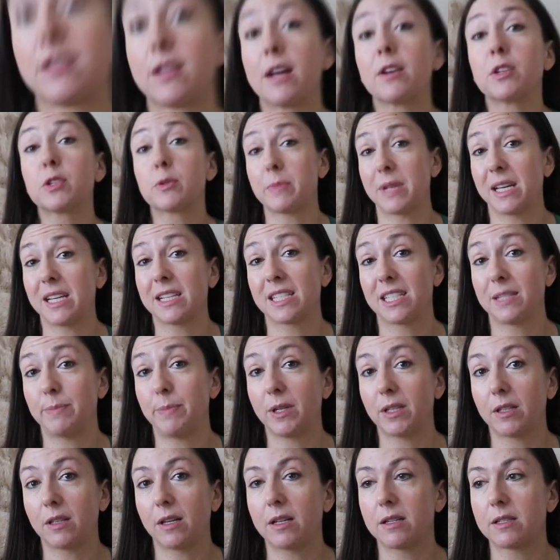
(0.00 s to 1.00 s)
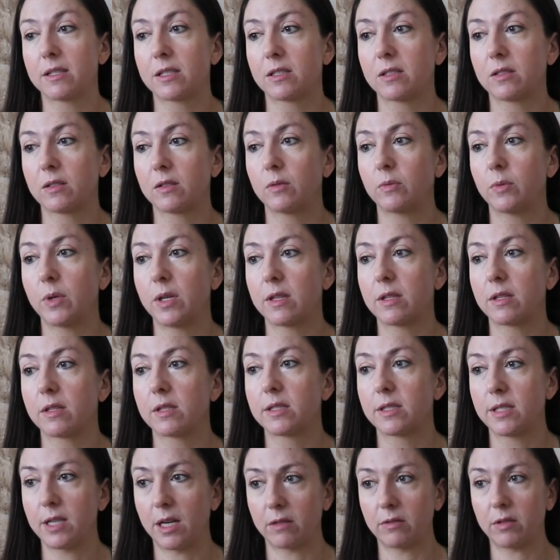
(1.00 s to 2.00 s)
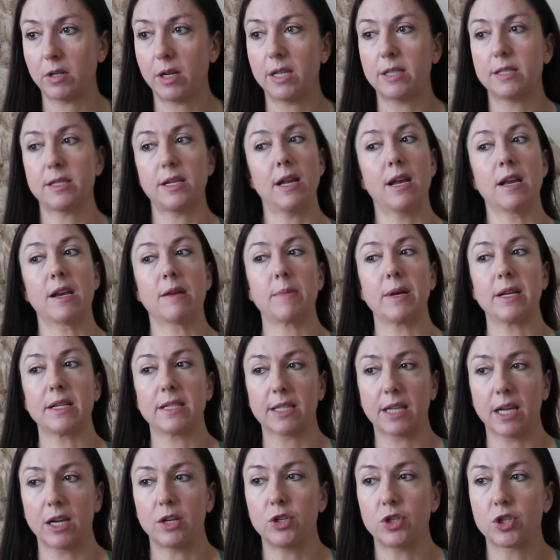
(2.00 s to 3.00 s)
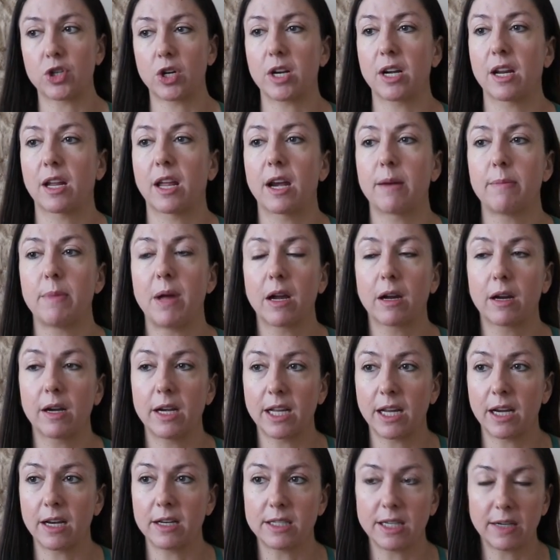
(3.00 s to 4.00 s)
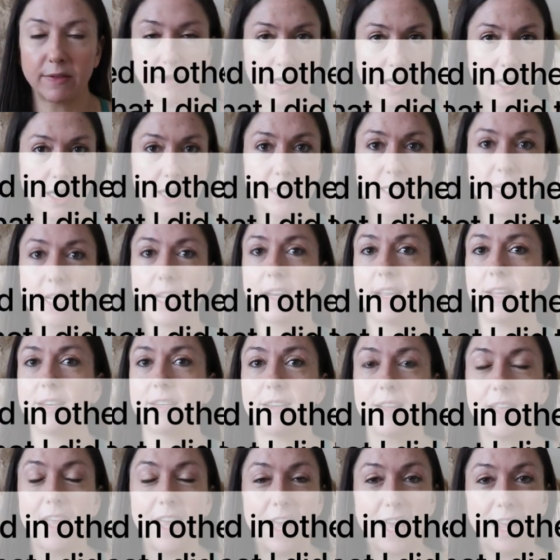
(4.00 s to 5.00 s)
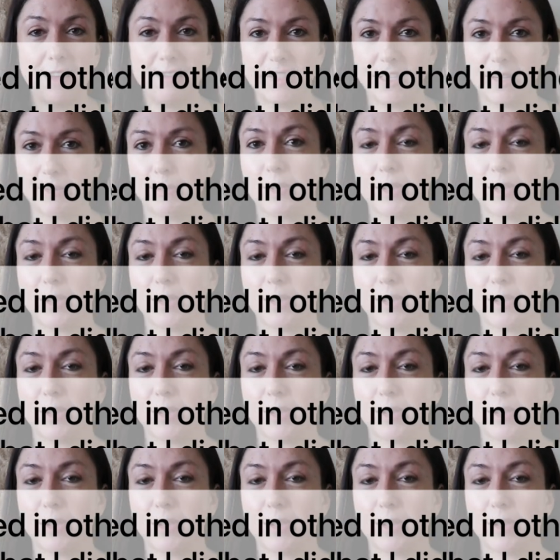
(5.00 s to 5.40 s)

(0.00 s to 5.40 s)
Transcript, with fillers: So that was my experience with steroids and my skin journey. Again, I'm not going to get into everything I did. I have done